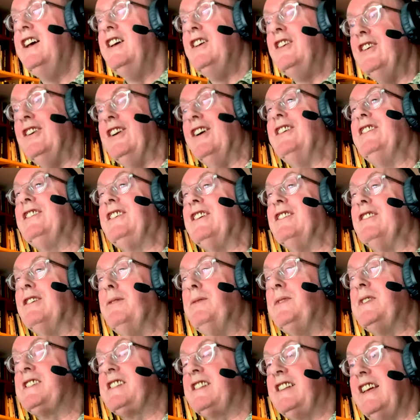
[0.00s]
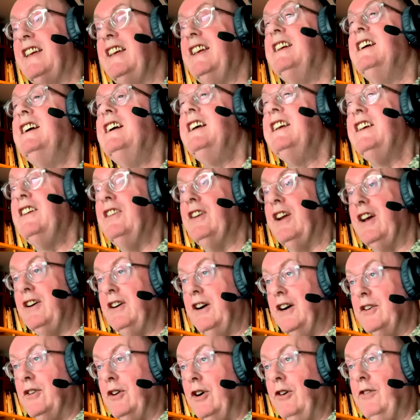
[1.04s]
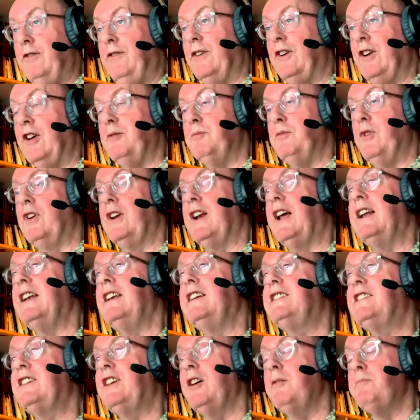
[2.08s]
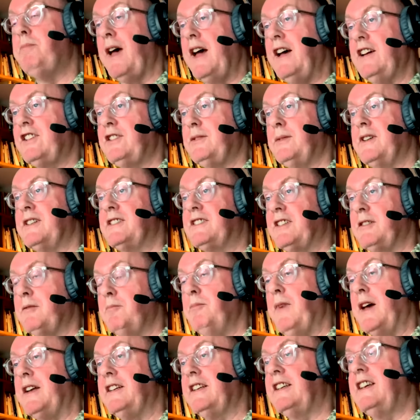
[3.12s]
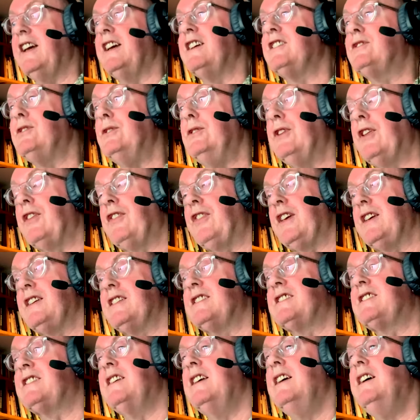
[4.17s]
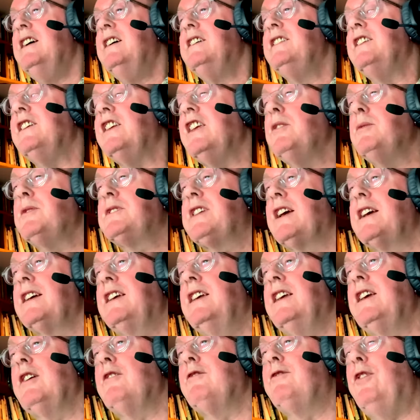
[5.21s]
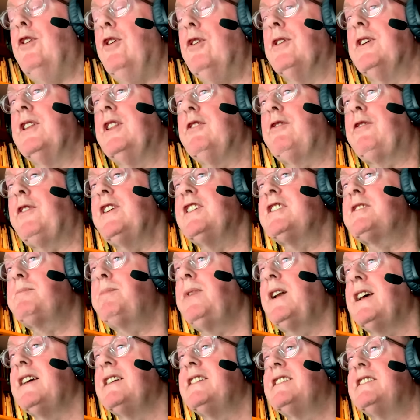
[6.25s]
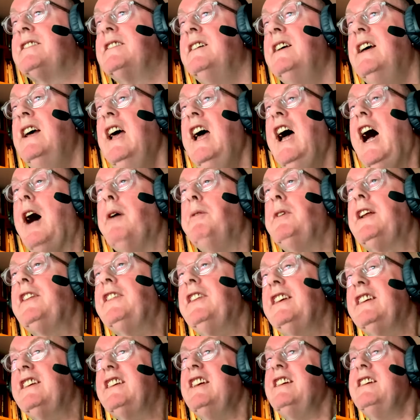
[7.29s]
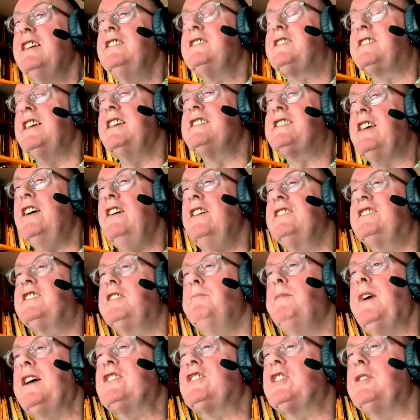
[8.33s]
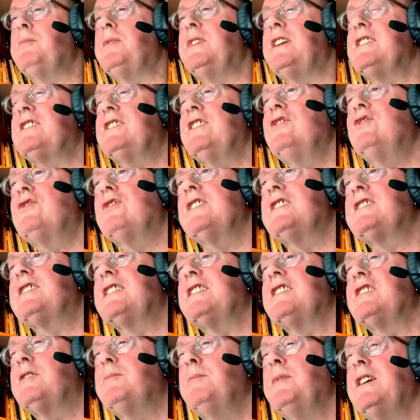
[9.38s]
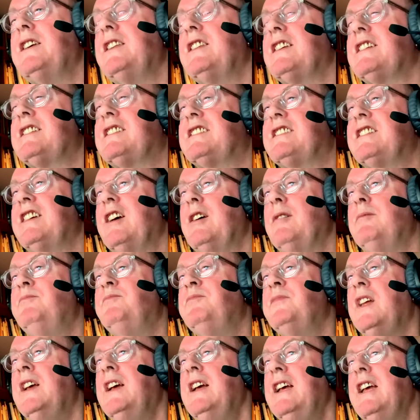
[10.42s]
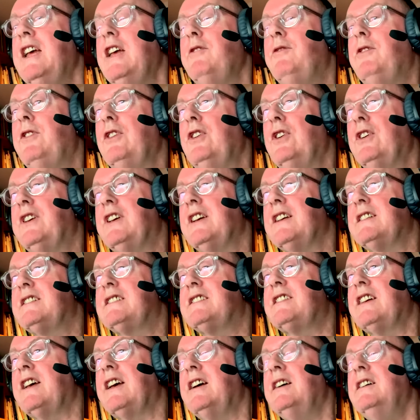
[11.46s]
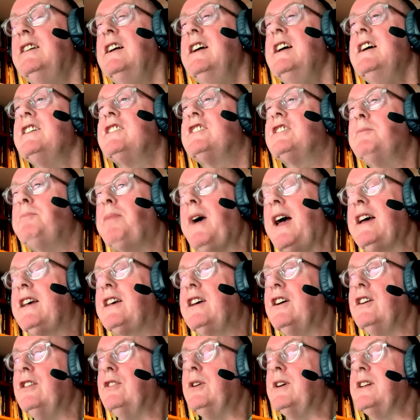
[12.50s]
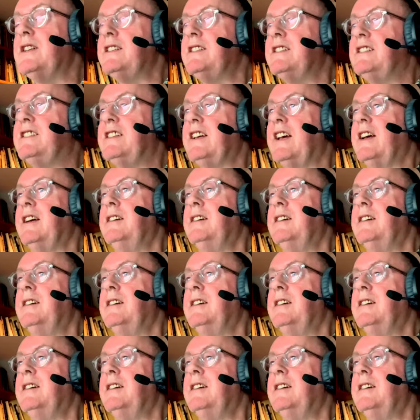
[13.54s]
you know, you're obviously, you know, an awful lot more likely to go back to it, to medicate all the things that you were taking it for in the first place. I mean, I think it's hard to measure, but it's interesting to me that if you look at tobacco and